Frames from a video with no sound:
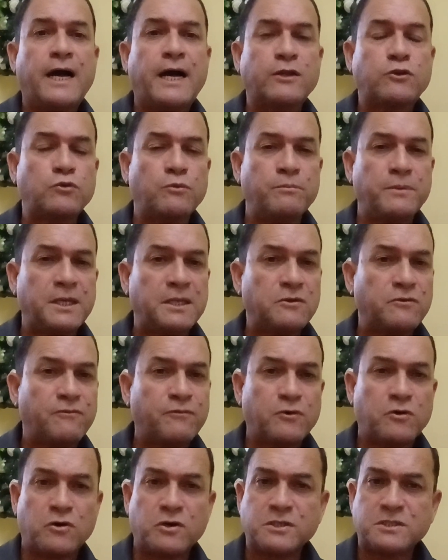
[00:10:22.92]
to meet,
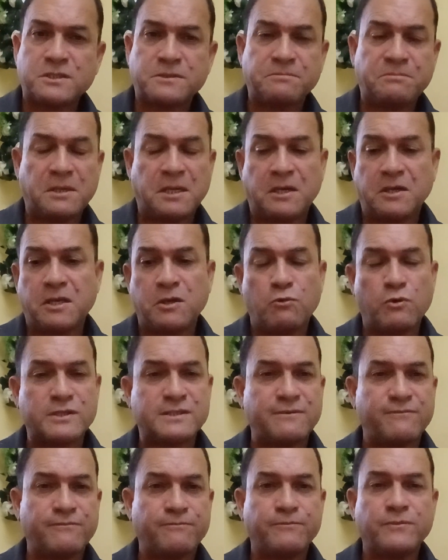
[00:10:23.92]
of course, he was
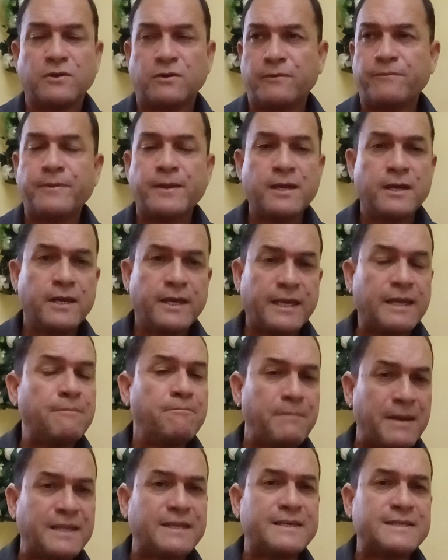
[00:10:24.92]
in, he
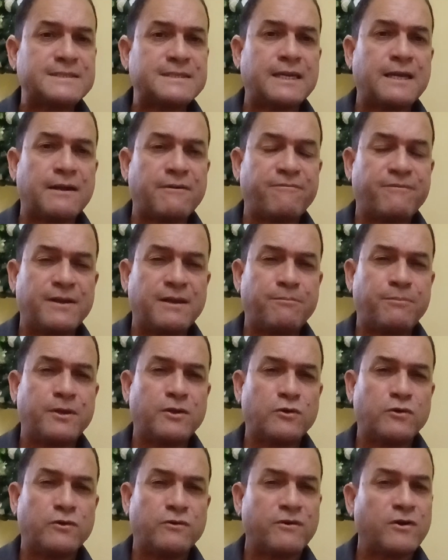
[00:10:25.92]
met his
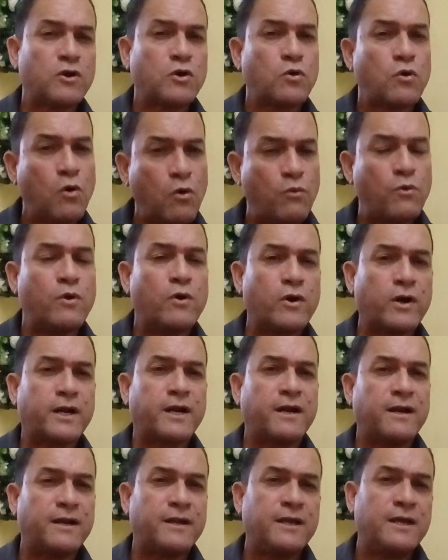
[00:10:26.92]
Filipino
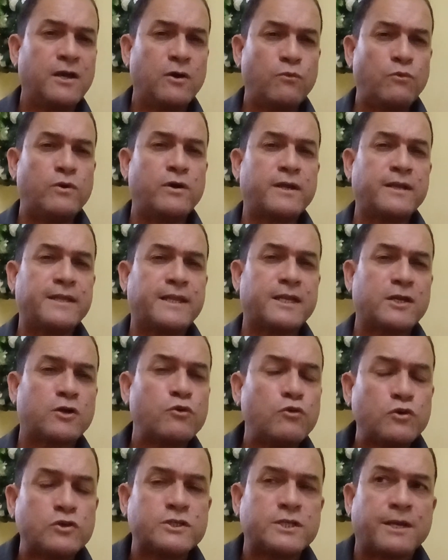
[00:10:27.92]
co-worker working at a
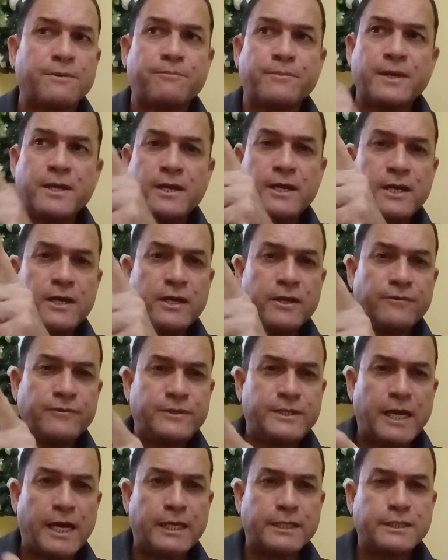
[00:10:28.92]
cruise ship
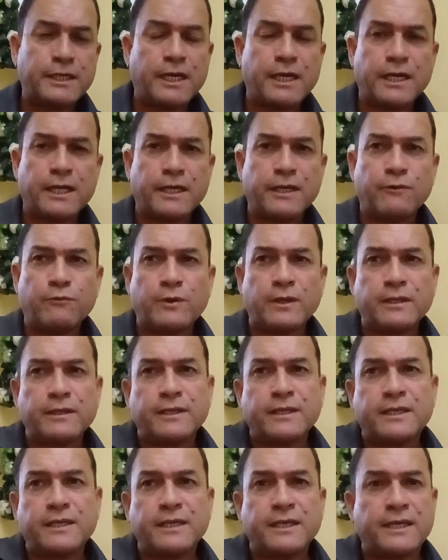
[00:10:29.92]
that,
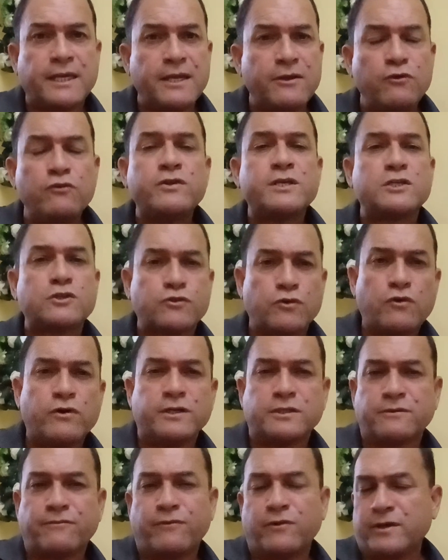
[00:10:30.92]
he knew the
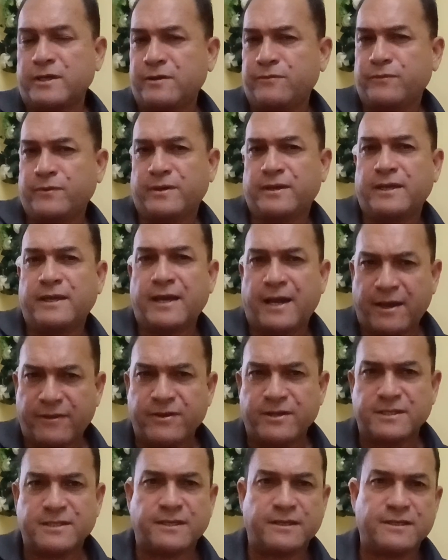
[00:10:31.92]
stories of, he had
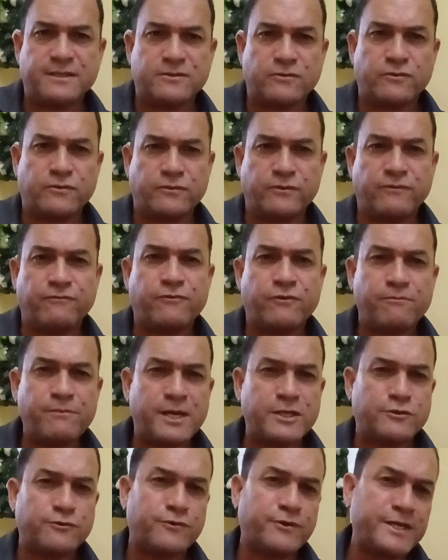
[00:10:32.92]
his own
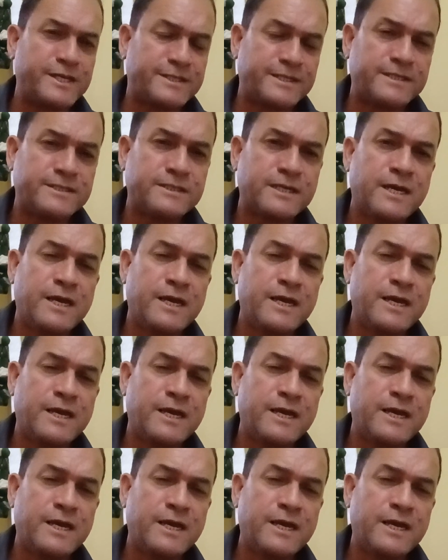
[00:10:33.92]
information, research,